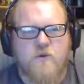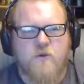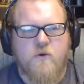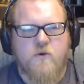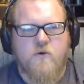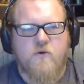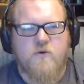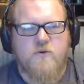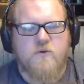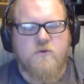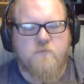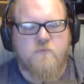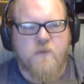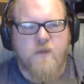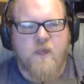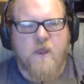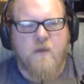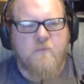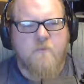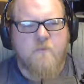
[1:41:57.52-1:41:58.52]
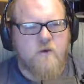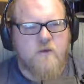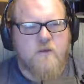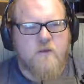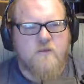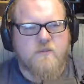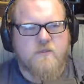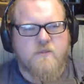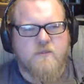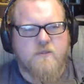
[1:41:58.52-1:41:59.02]
in order to become more
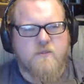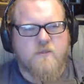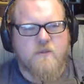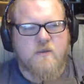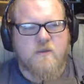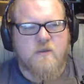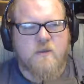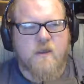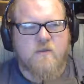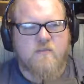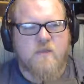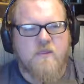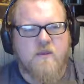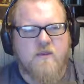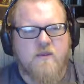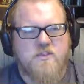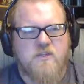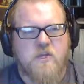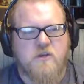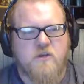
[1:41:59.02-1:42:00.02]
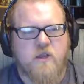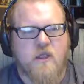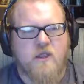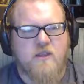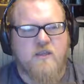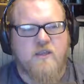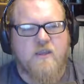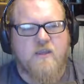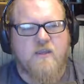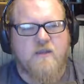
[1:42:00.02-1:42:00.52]
consistent? I mean, the general
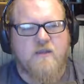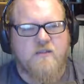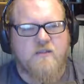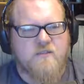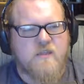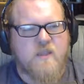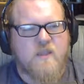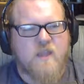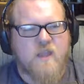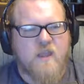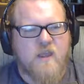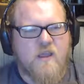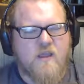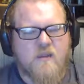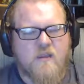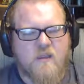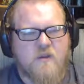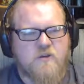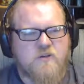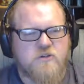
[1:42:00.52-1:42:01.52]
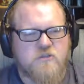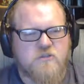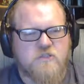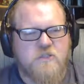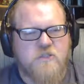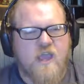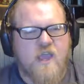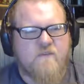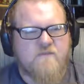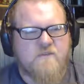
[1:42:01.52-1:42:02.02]
idea is get a larger
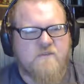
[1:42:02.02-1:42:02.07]
staff